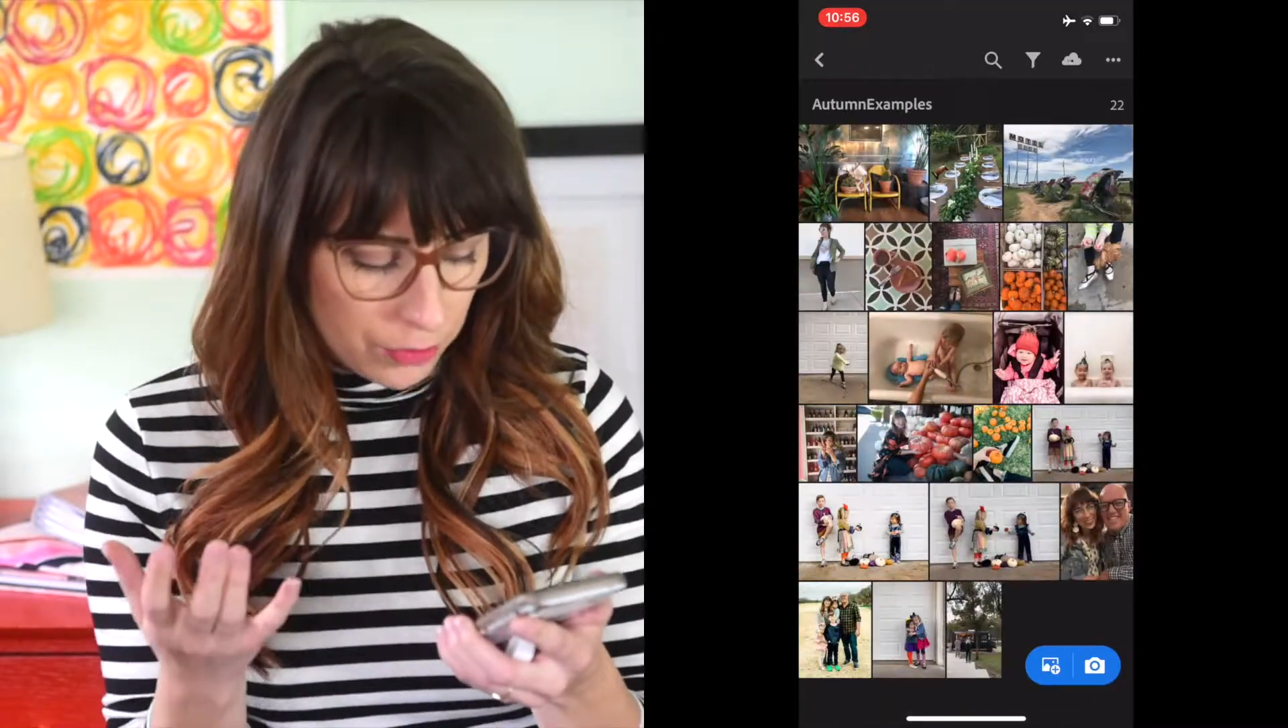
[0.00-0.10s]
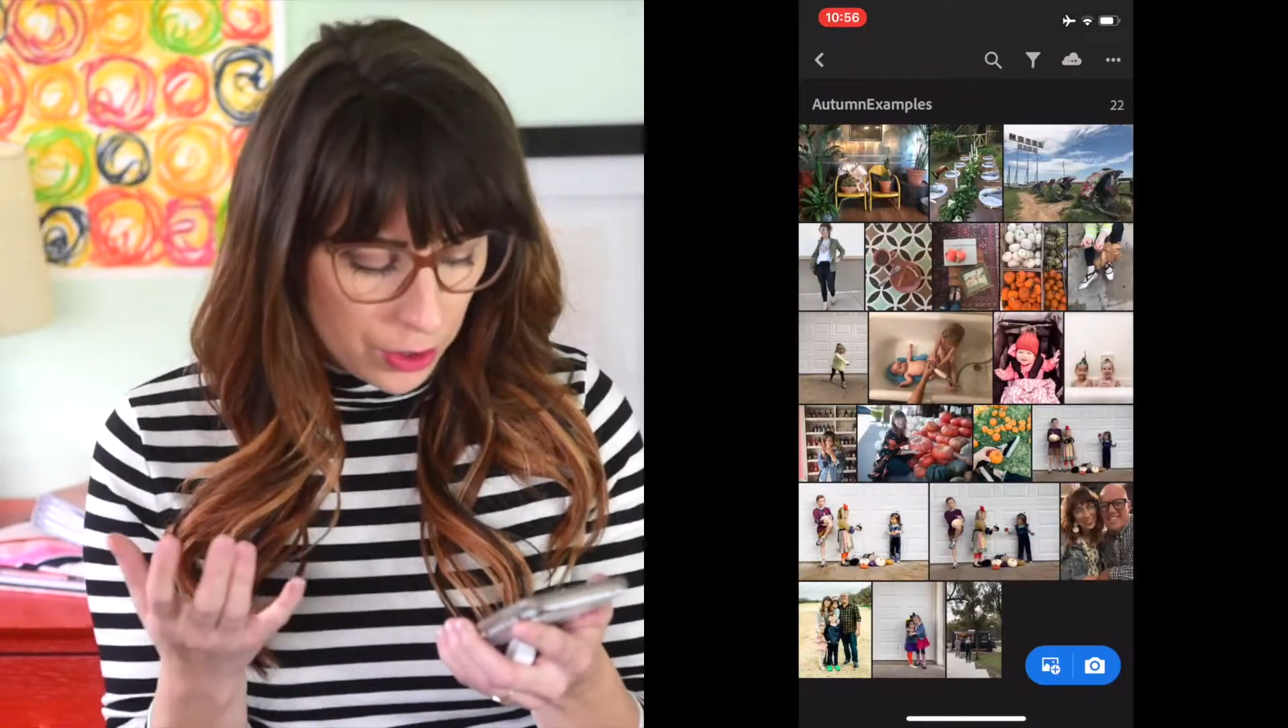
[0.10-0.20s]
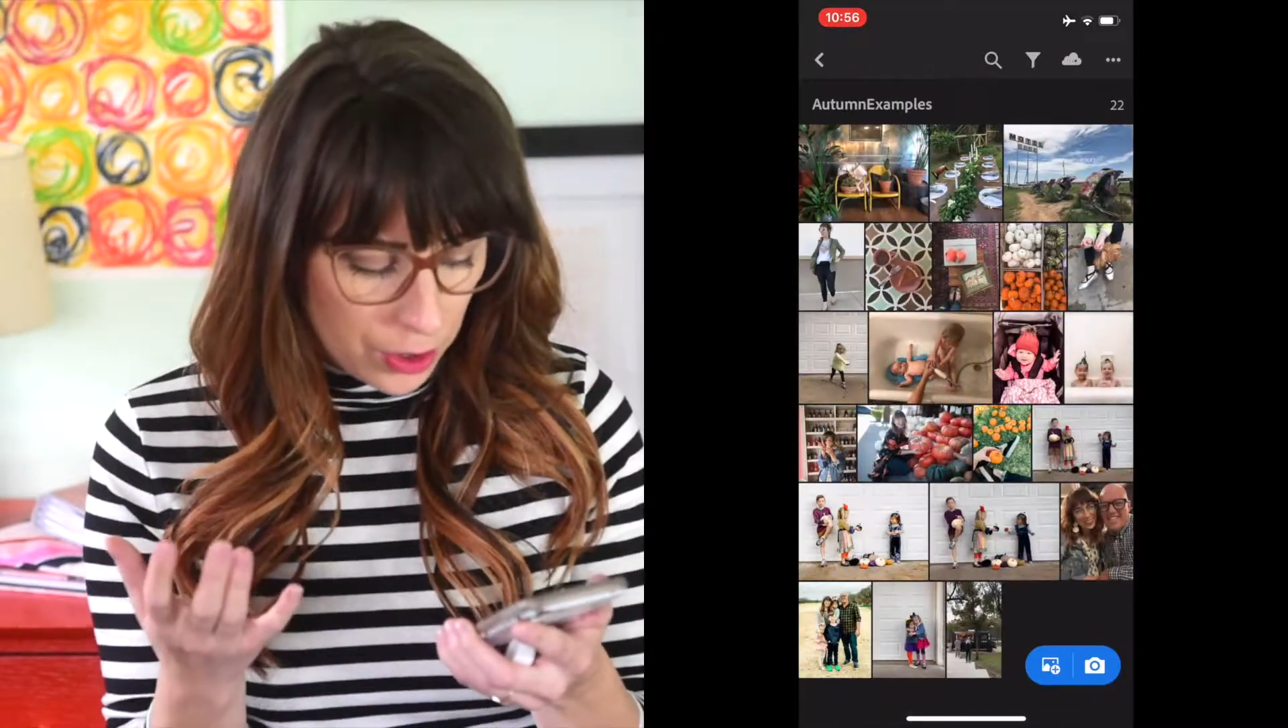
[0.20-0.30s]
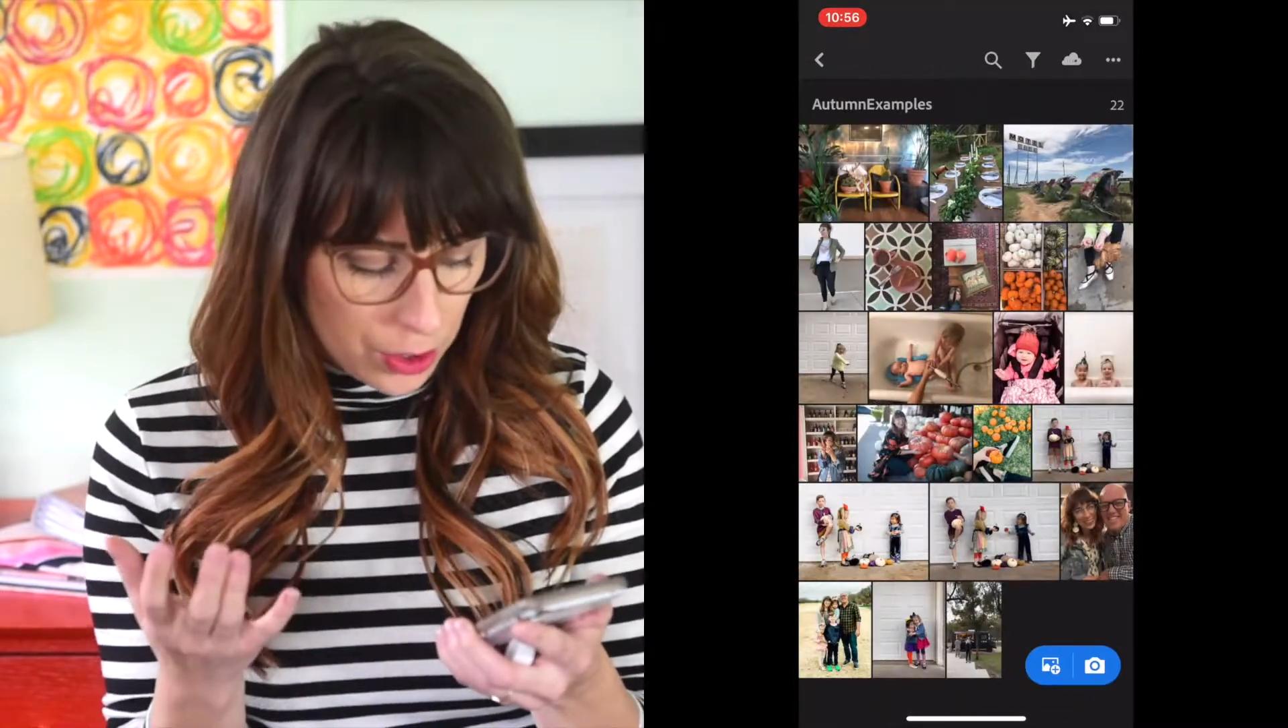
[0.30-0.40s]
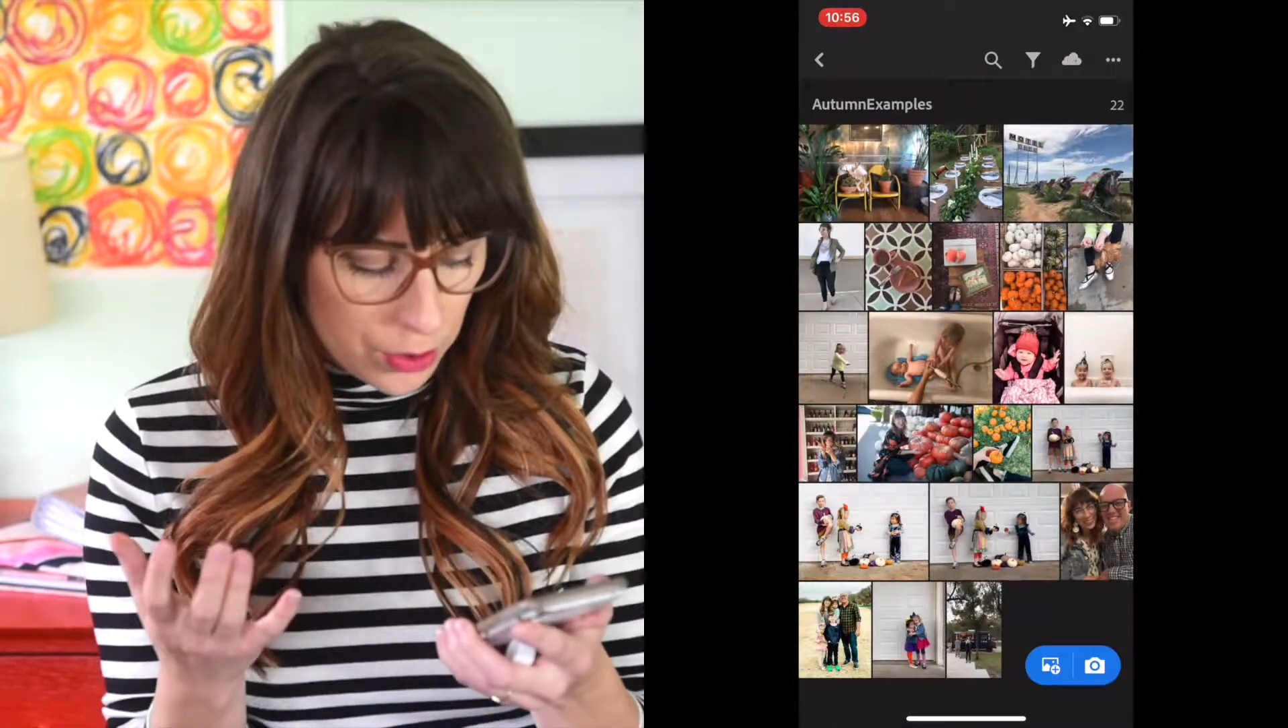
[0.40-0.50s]

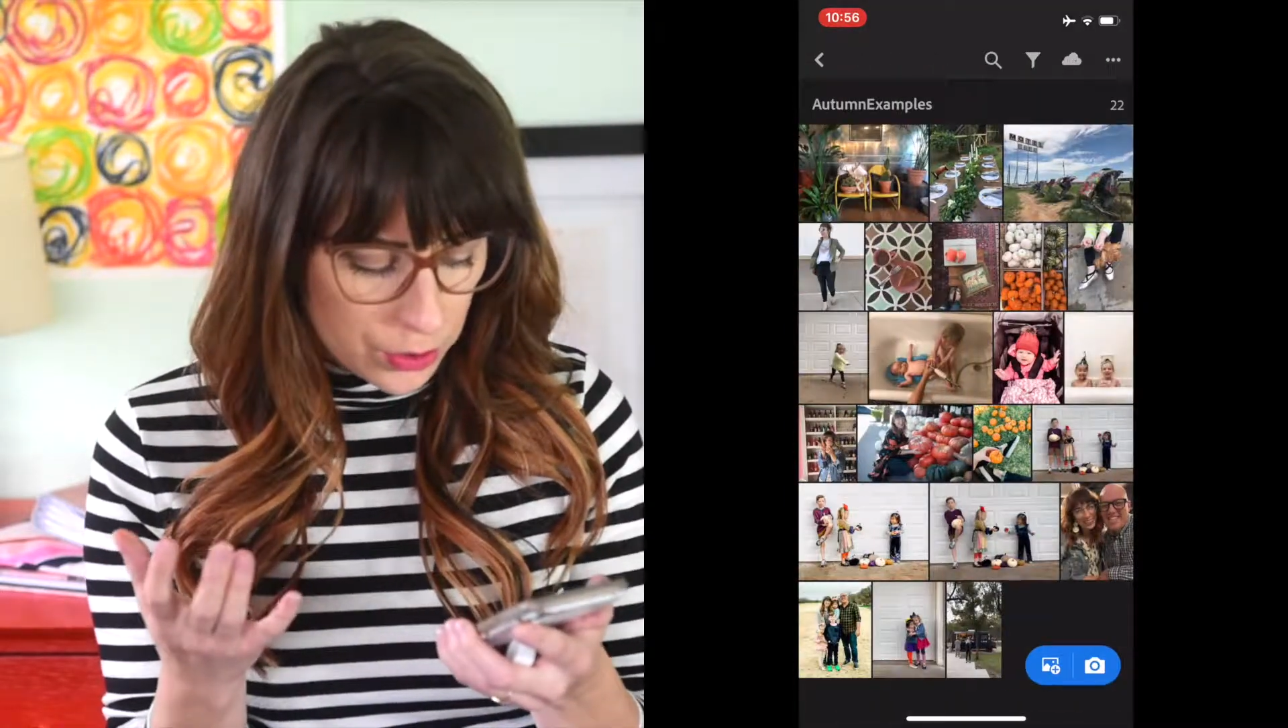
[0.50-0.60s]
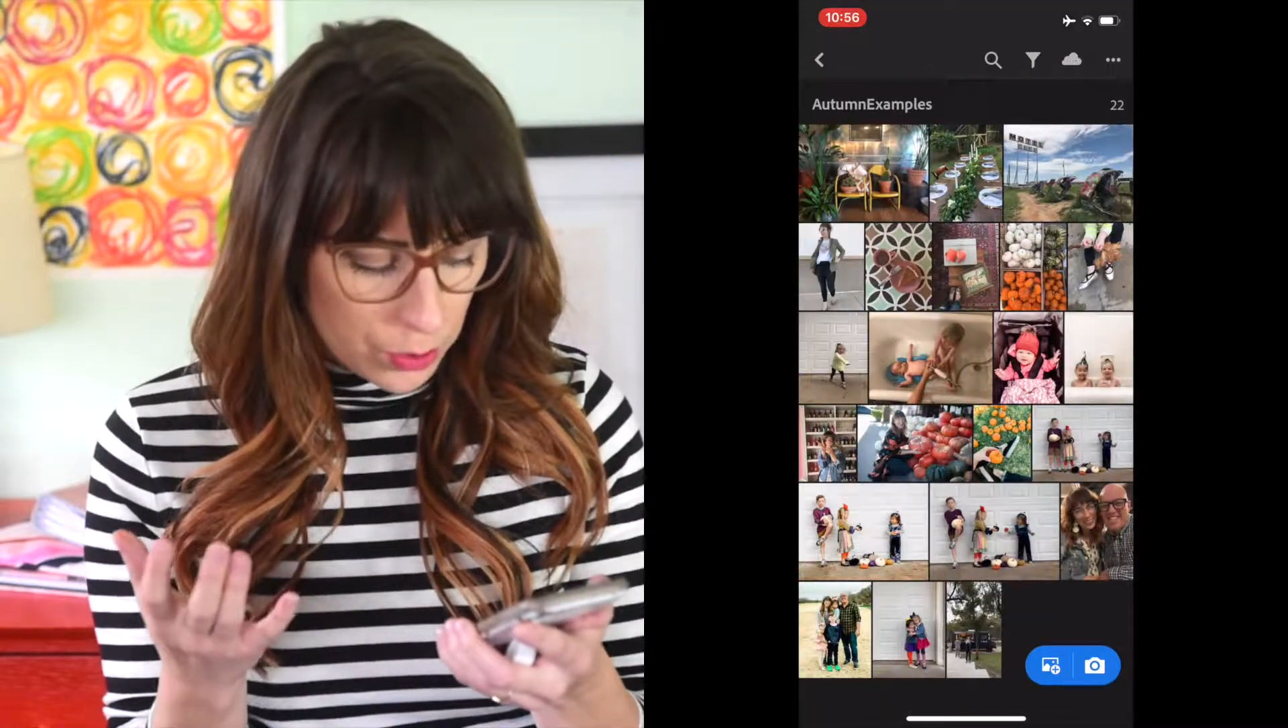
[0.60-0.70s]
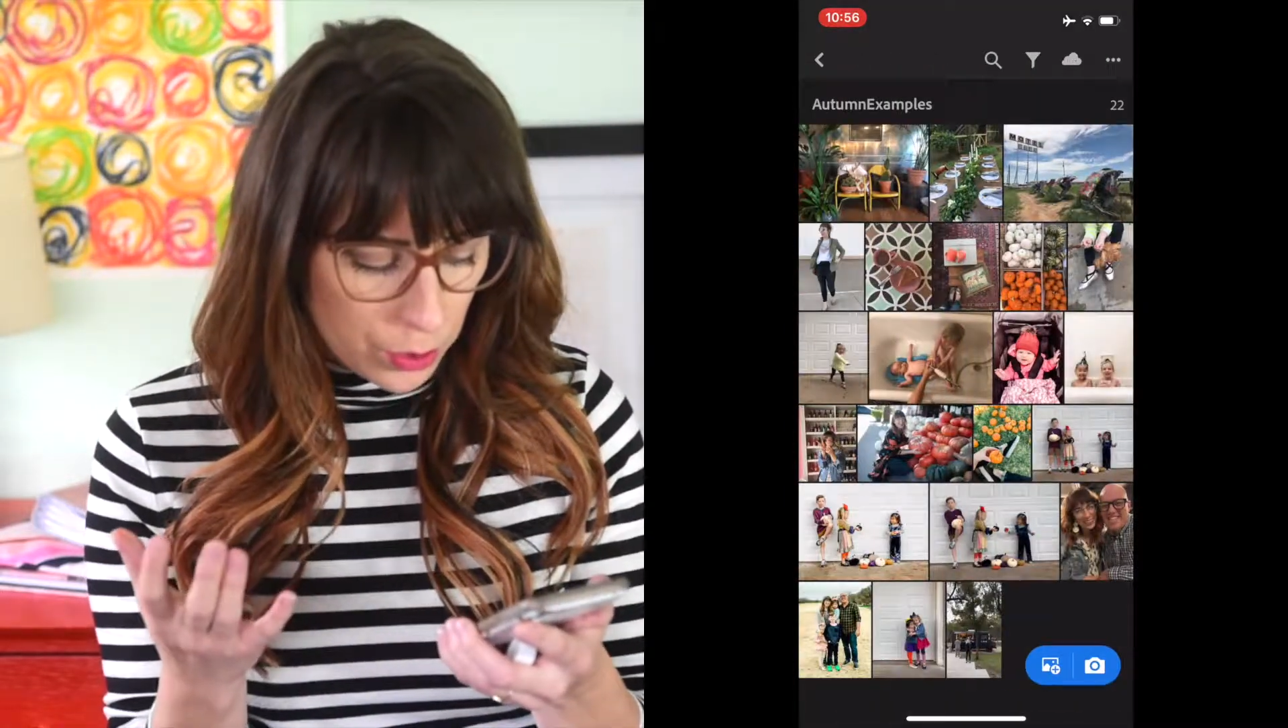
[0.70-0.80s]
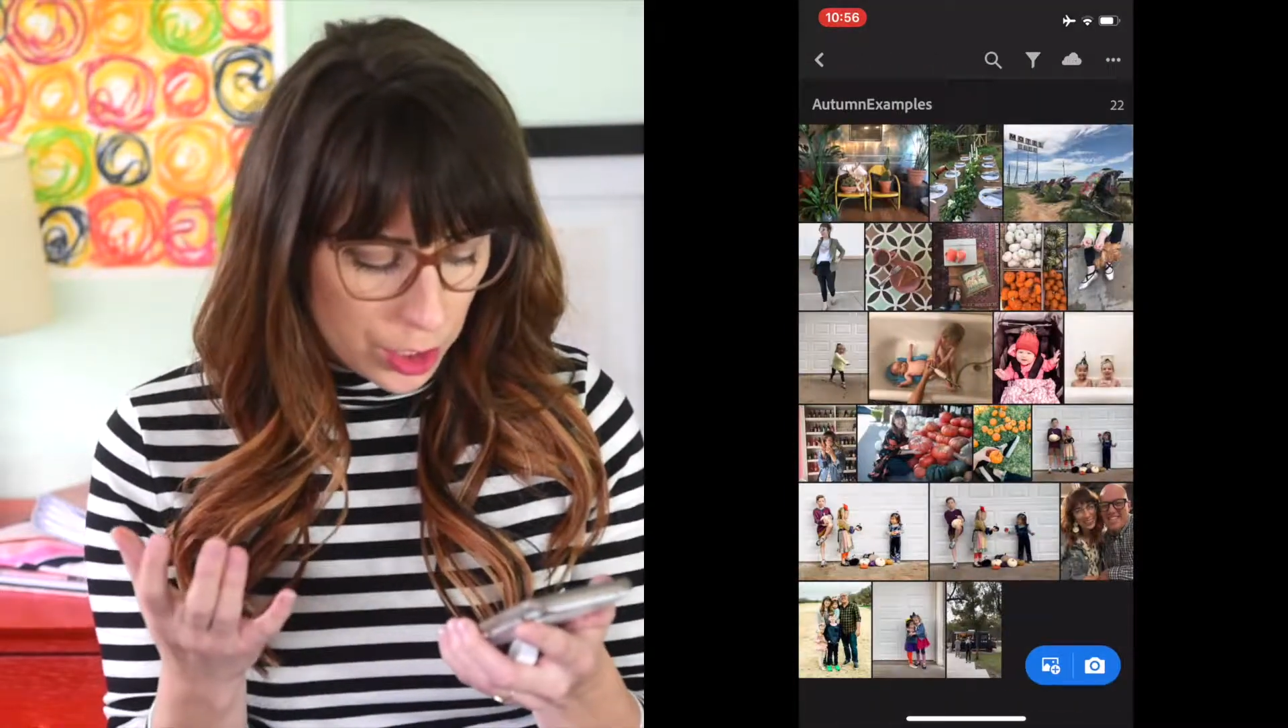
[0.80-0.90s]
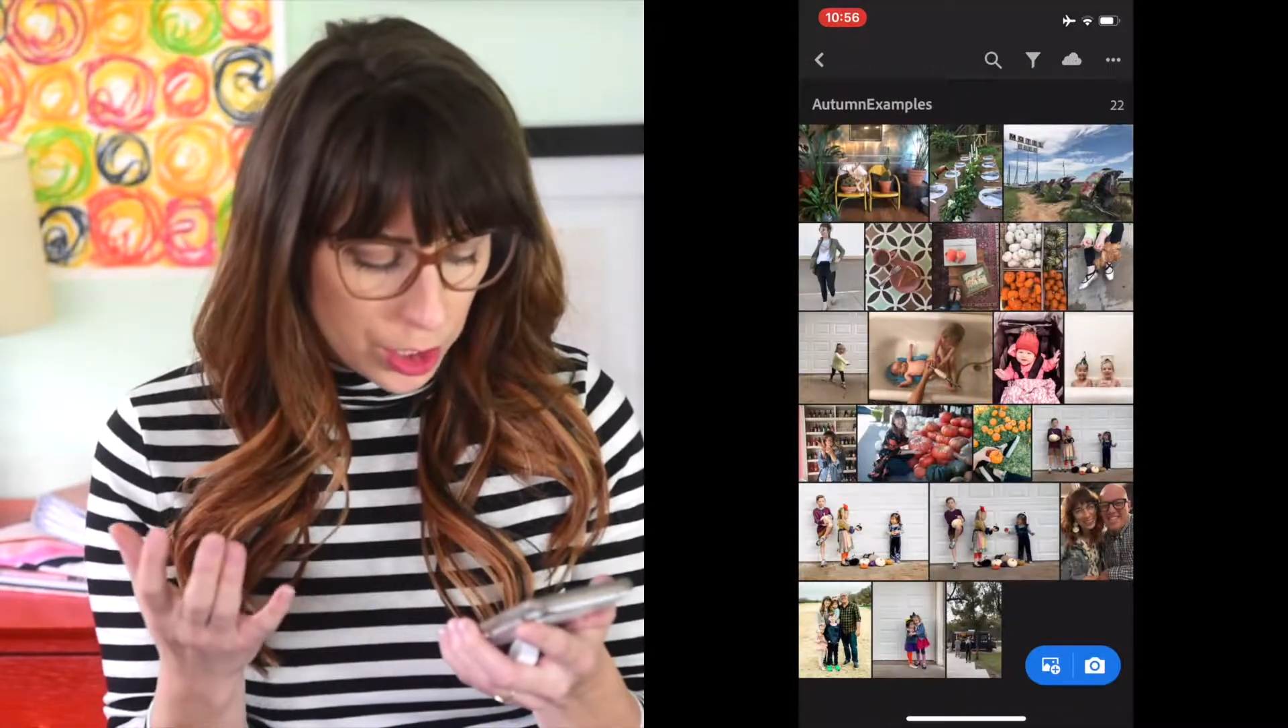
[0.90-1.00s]
photos
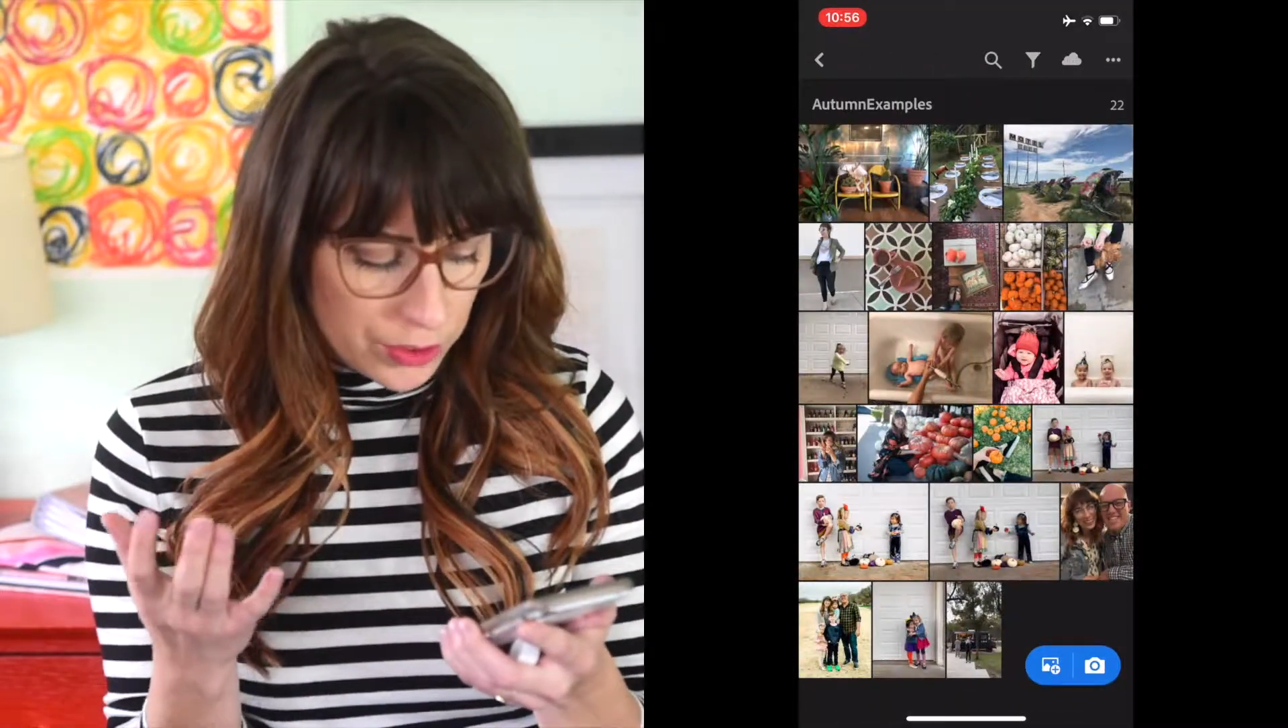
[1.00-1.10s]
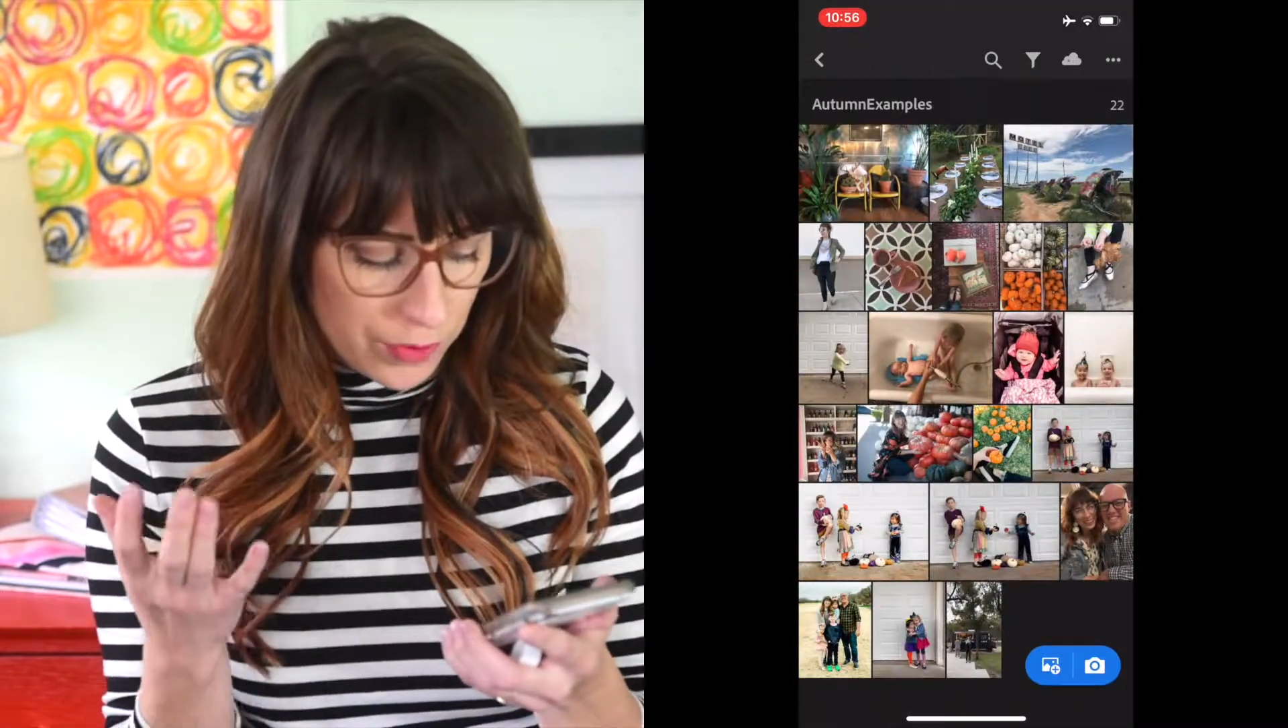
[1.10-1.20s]
or